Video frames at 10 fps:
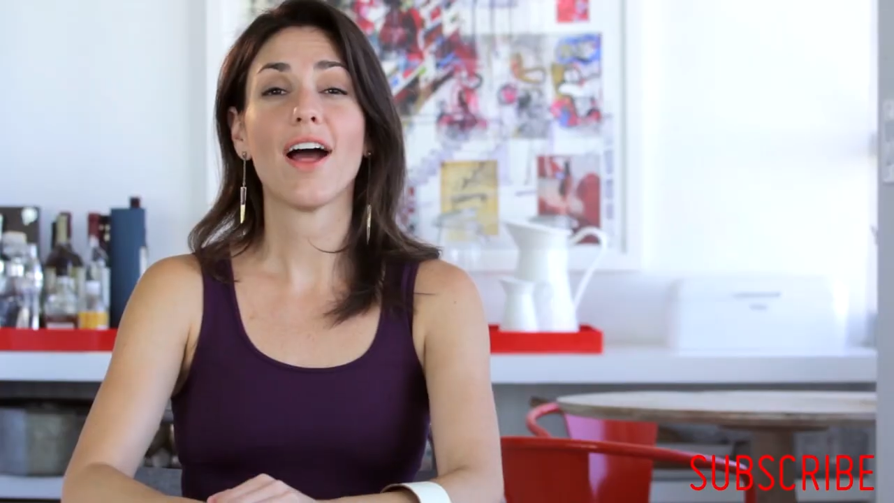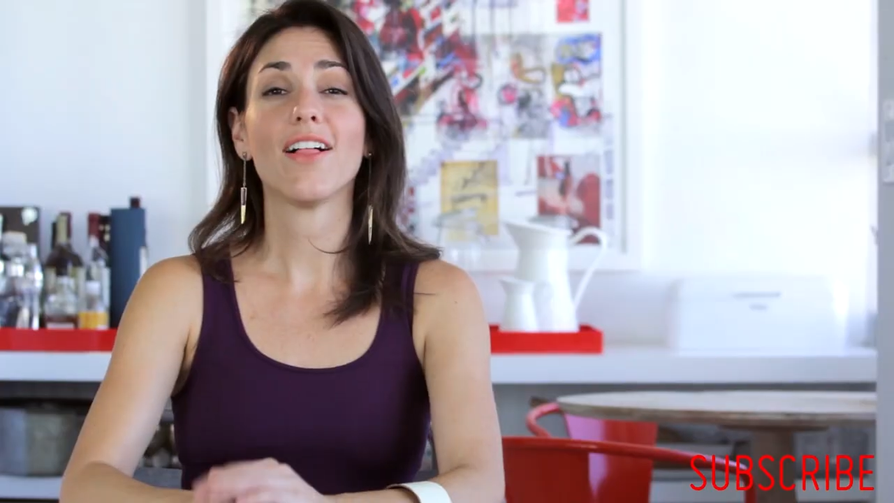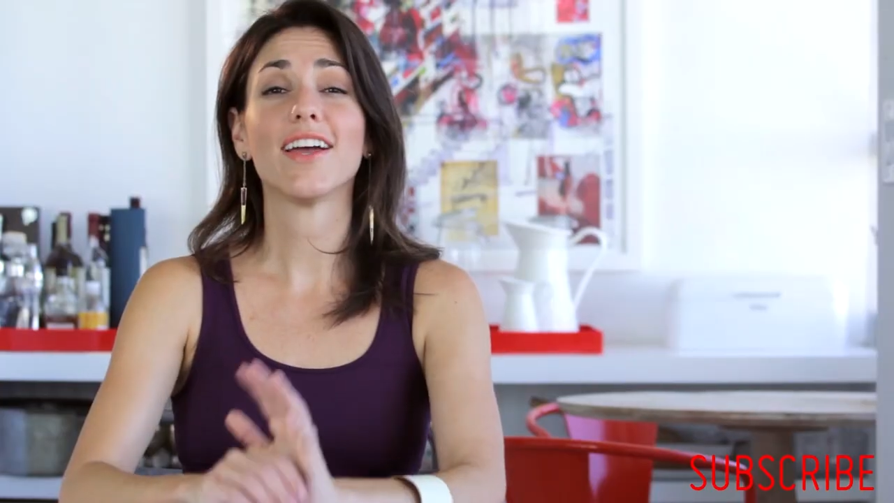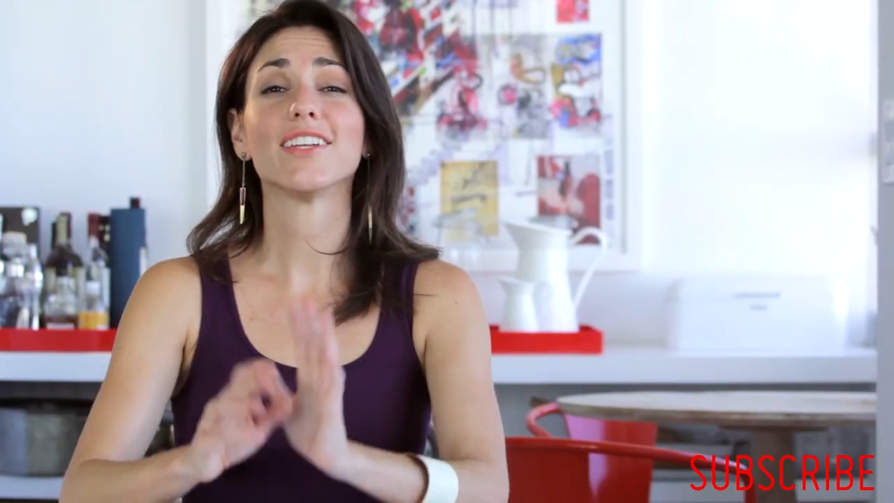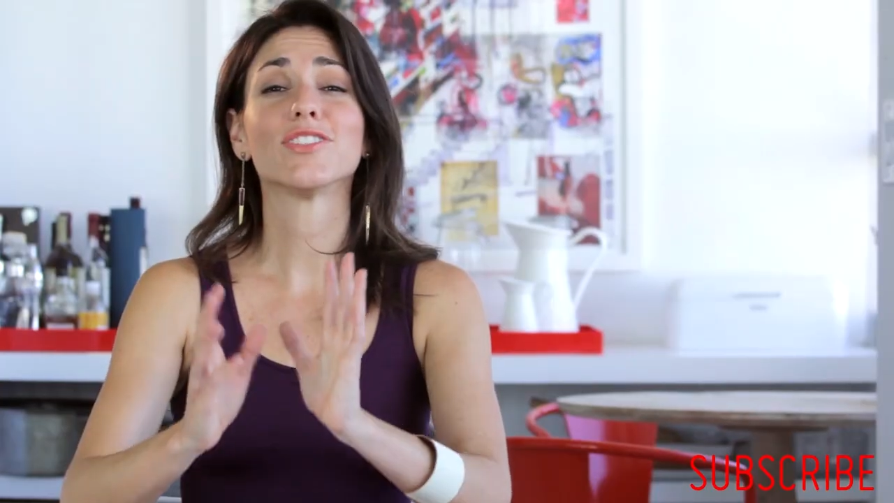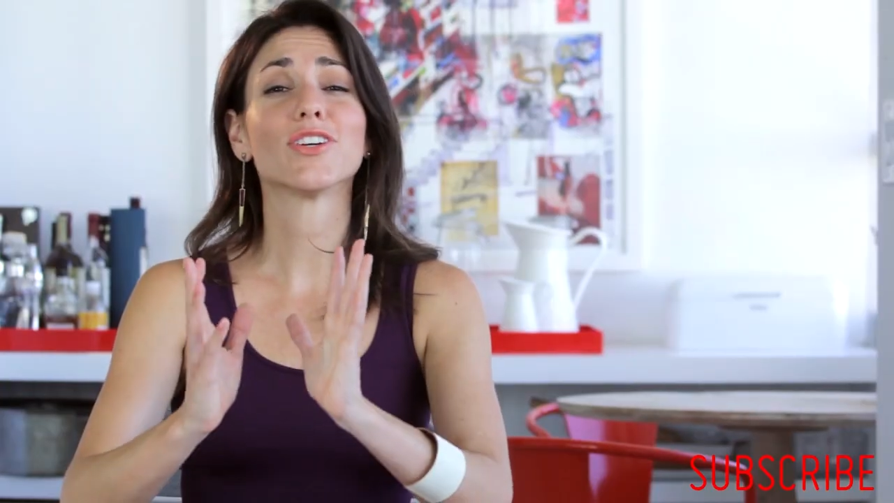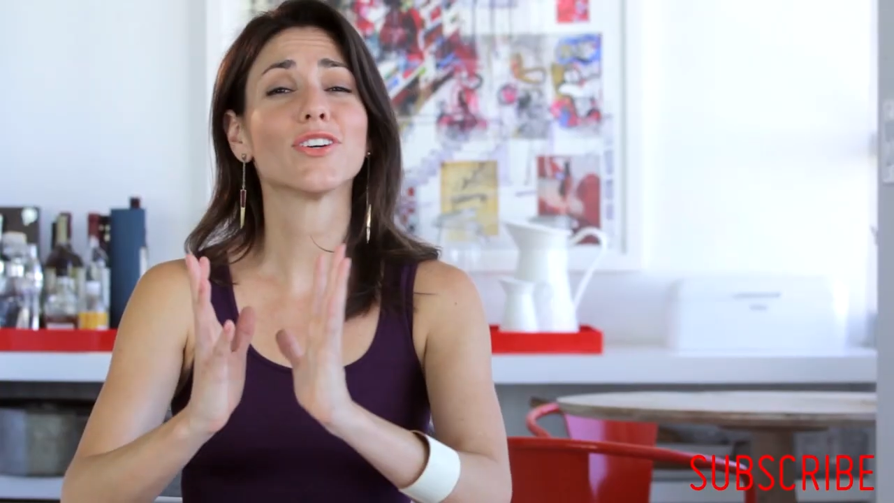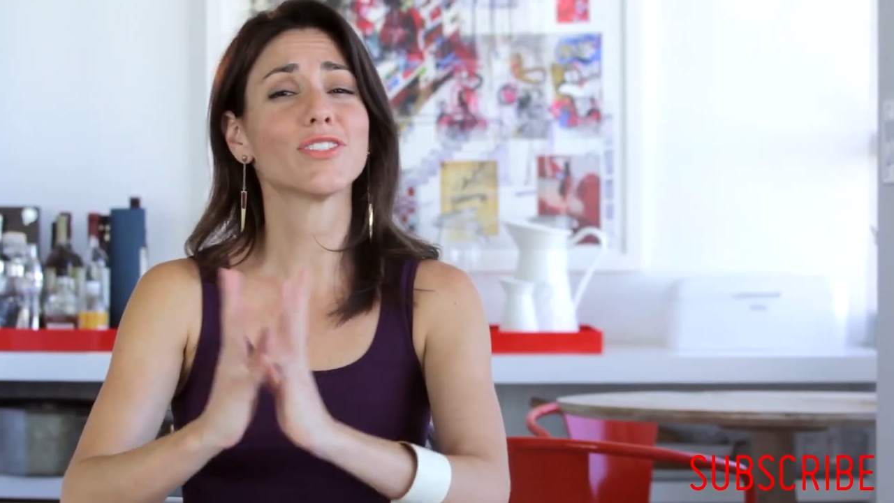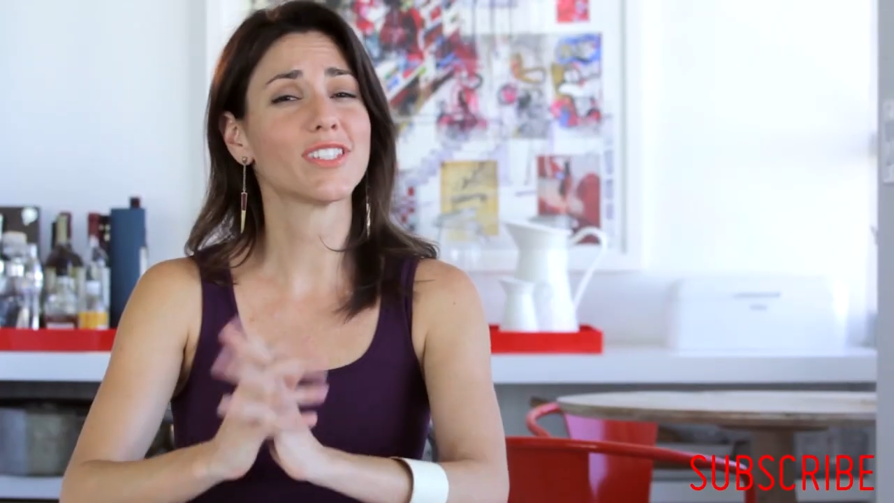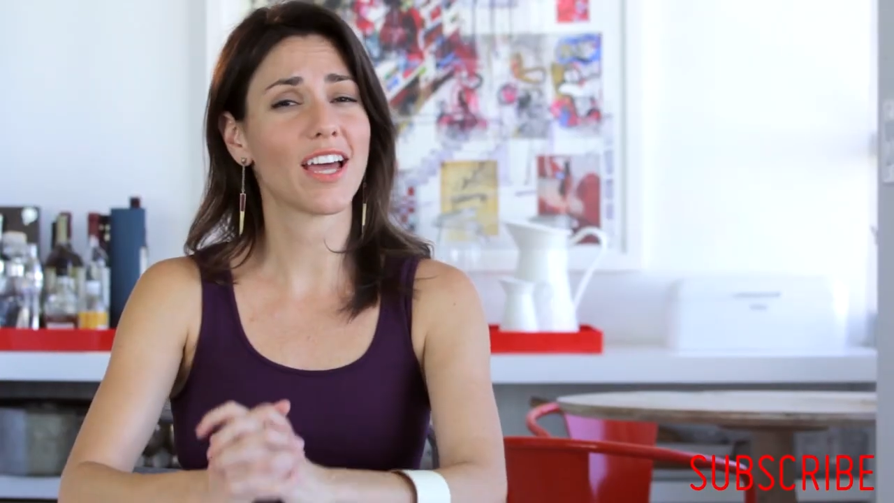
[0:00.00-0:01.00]
Well, it
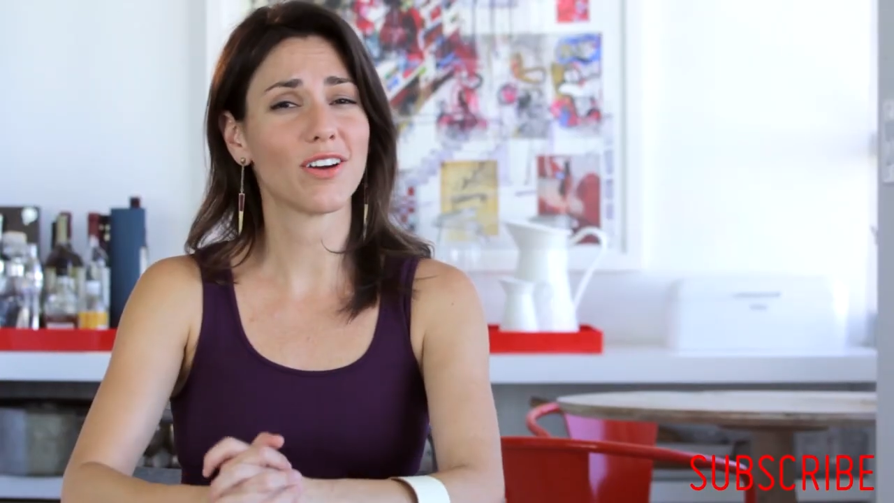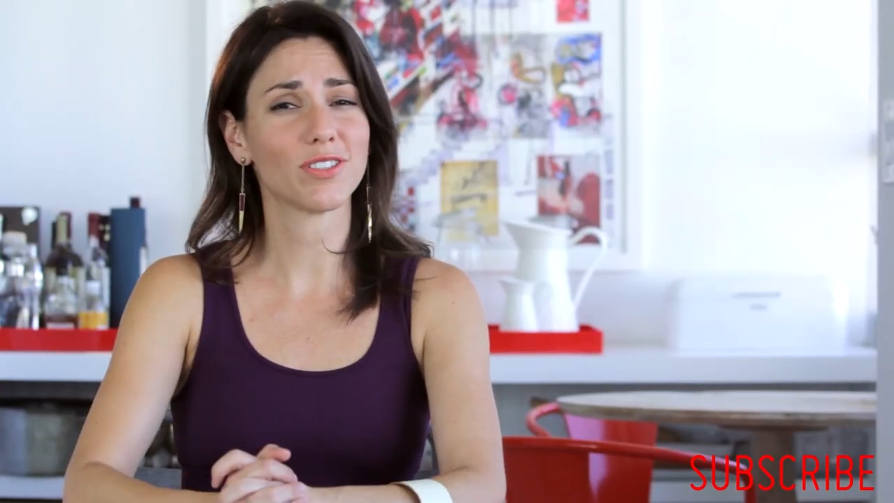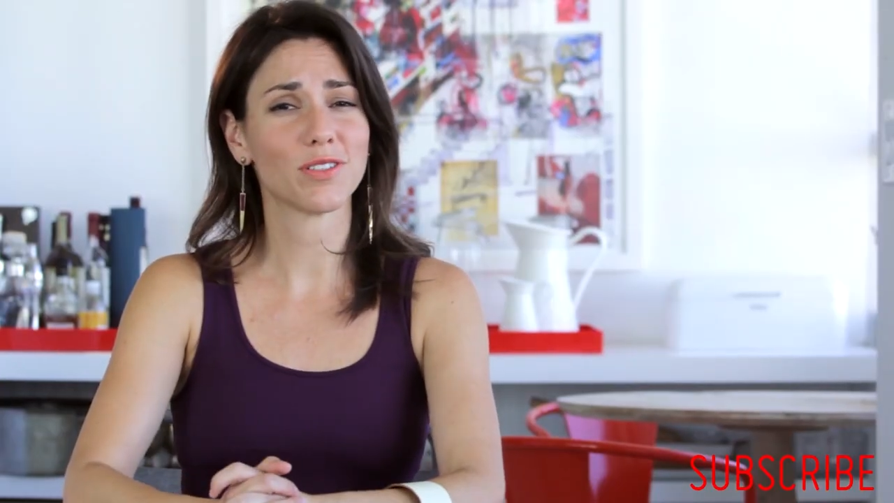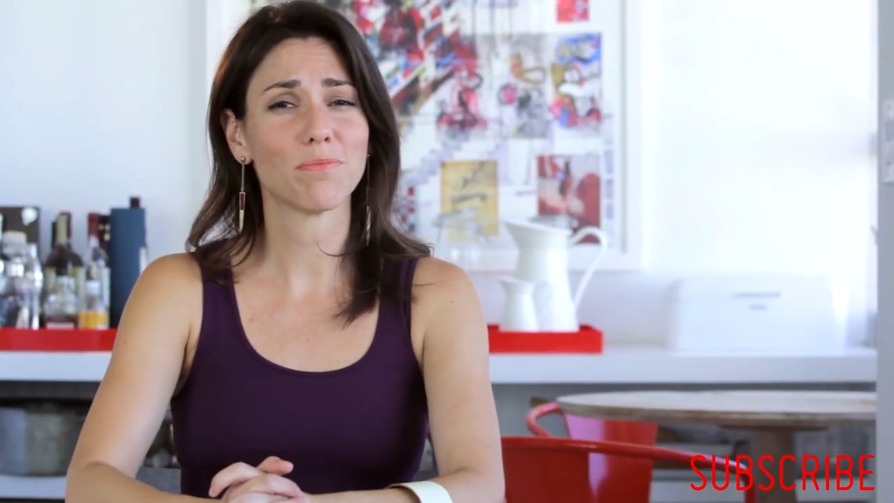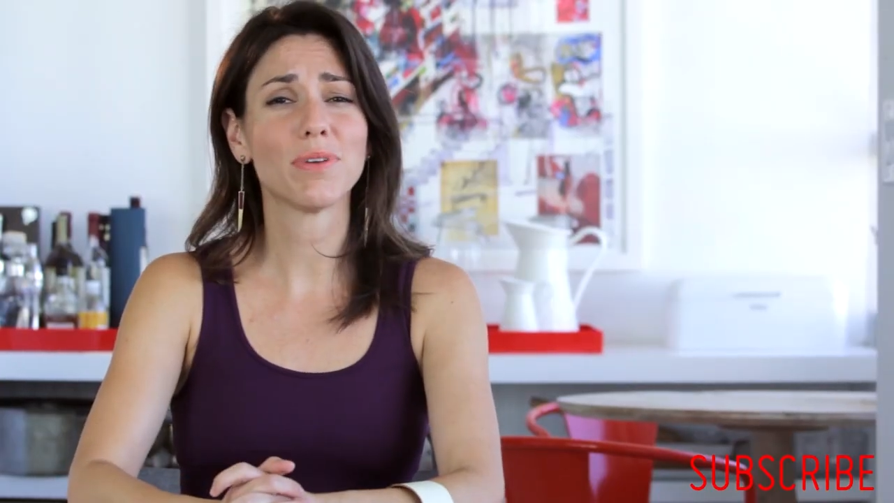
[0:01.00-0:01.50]
turns out